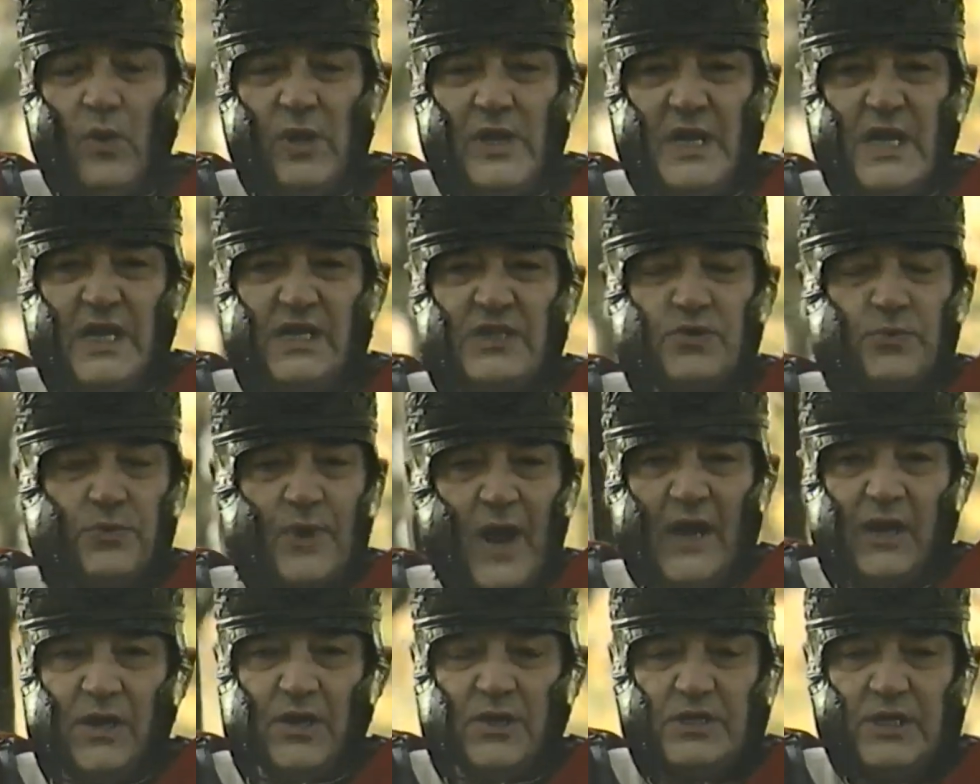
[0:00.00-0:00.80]
We need
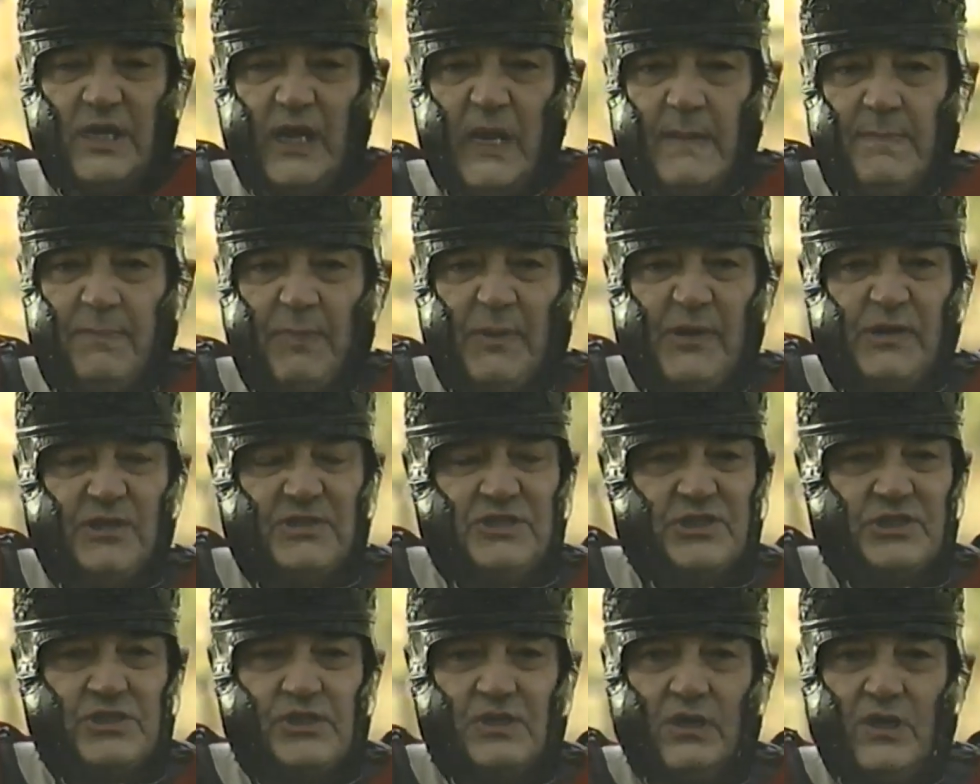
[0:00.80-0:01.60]
record
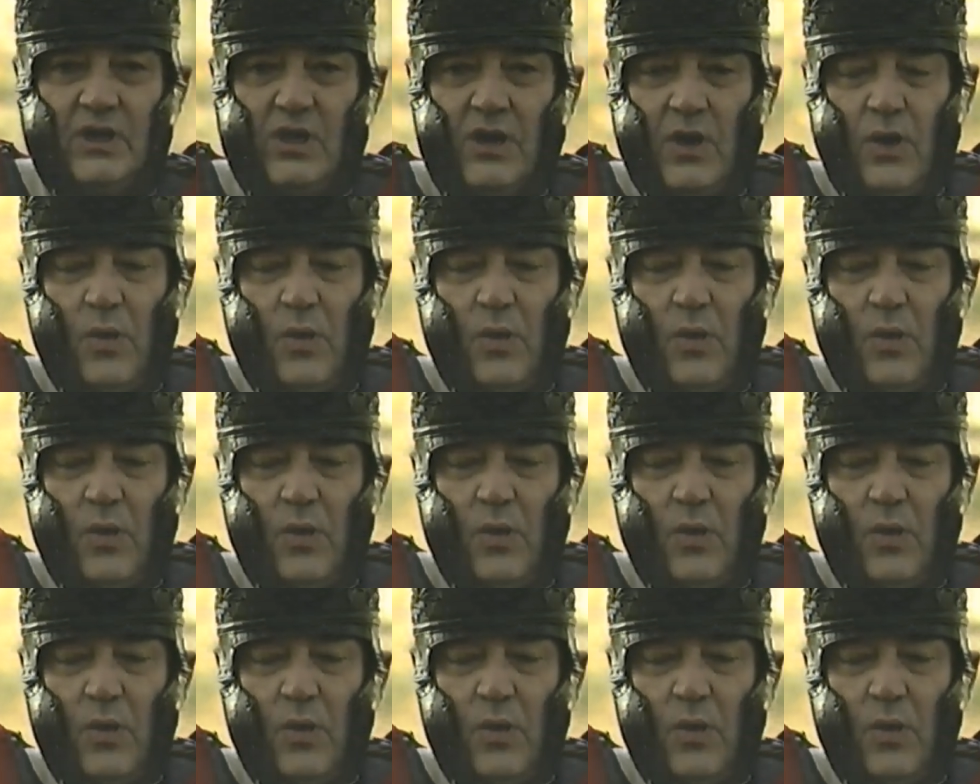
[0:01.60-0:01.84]
keepers.